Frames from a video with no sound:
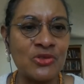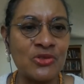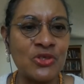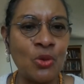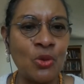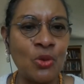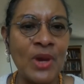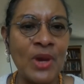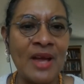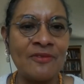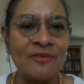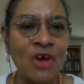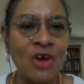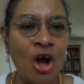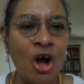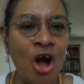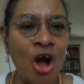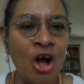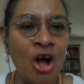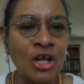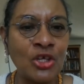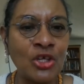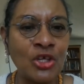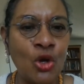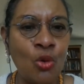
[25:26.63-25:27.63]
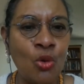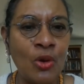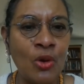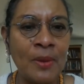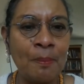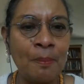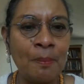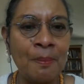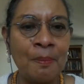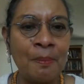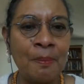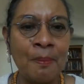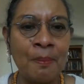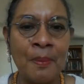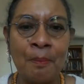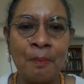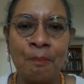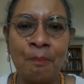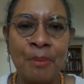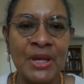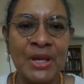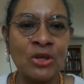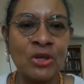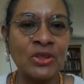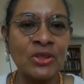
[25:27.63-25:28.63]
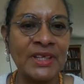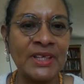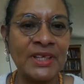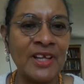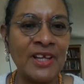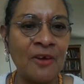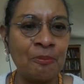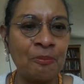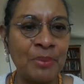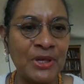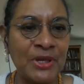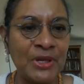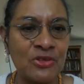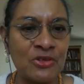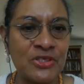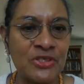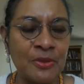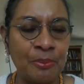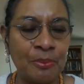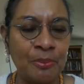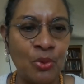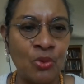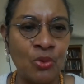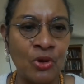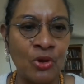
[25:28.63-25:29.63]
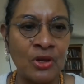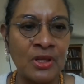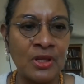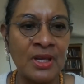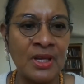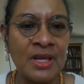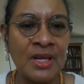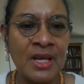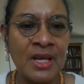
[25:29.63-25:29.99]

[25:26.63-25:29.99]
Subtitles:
So we have an ongoing building of peer support.